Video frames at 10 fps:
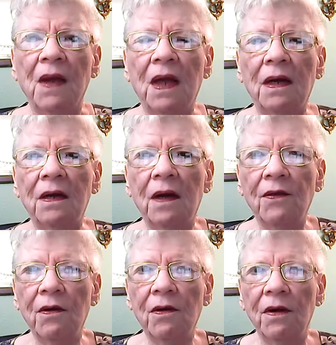And
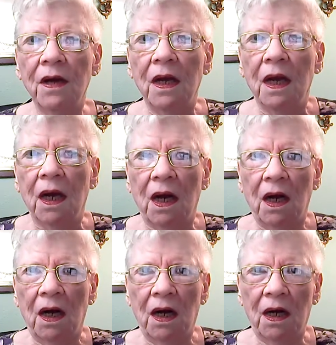another
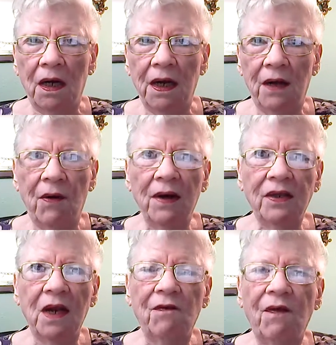uh,
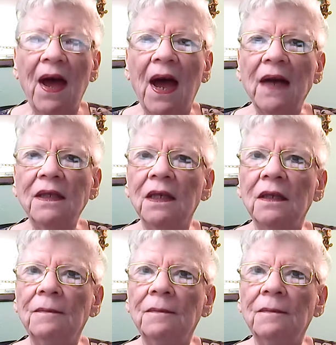interesting fact